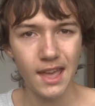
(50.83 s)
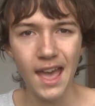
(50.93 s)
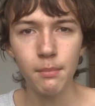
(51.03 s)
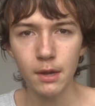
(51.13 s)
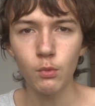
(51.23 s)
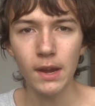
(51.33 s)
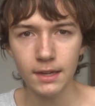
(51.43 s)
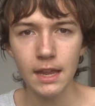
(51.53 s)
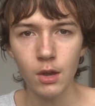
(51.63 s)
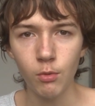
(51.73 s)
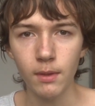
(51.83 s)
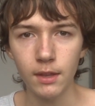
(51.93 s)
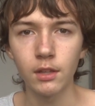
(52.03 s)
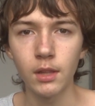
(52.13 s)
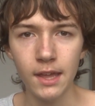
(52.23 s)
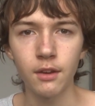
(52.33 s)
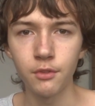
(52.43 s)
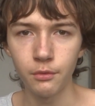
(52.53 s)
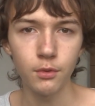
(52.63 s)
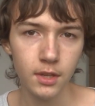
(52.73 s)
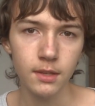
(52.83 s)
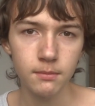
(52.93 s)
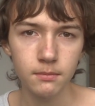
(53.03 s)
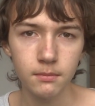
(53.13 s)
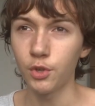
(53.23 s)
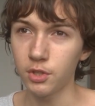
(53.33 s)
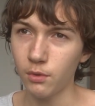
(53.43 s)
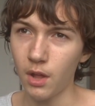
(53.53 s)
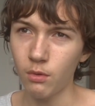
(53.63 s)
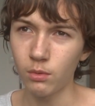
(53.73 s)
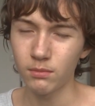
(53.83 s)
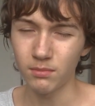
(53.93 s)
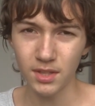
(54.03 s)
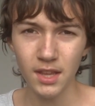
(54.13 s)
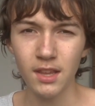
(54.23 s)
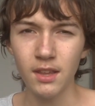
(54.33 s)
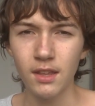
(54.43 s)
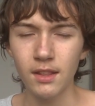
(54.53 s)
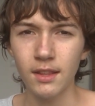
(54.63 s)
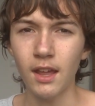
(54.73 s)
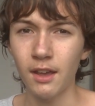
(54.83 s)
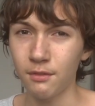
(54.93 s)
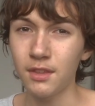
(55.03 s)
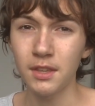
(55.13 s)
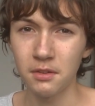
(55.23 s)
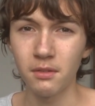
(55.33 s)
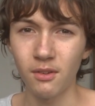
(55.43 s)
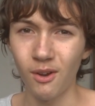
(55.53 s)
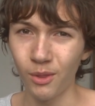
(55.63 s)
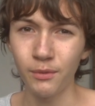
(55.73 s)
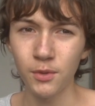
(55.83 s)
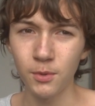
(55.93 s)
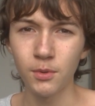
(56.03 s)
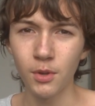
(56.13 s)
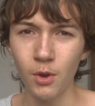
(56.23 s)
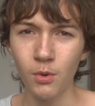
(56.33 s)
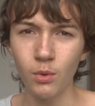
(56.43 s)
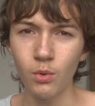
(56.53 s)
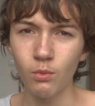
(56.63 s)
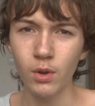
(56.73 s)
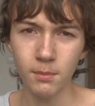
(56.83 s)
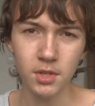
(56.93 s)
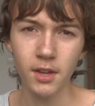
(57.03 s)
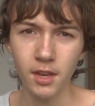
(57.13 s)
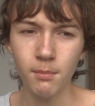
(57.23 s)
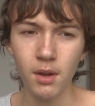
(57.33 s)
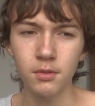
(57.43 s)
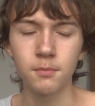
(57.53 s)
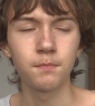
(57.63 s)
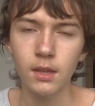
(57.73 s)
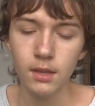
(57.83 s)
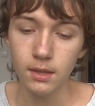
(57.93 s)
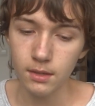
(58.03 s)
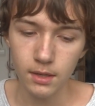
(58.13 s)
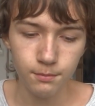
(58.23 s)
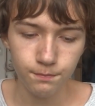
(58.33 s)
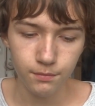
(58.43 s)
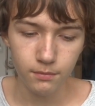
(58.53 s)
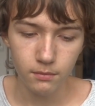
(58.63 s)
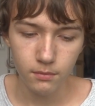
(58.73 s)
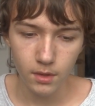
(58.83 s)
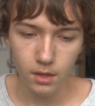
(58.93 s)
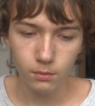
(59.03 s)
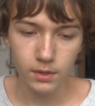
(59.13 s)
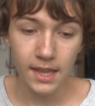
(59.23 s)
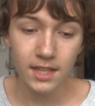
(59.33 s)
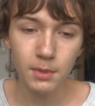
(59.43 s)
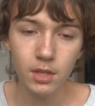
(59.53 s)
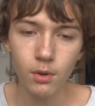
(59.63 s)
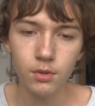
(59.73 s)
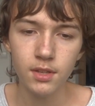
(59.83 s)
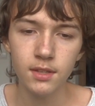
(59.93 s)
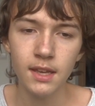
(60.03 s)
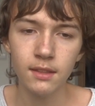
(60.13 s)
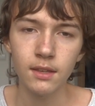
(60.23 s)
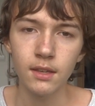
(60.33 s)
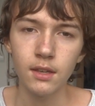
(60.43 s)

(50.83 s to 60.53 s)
happening right now in the land of the free. First of all, I will say that I think all of you know what I'm talking about, and what gets me the most is that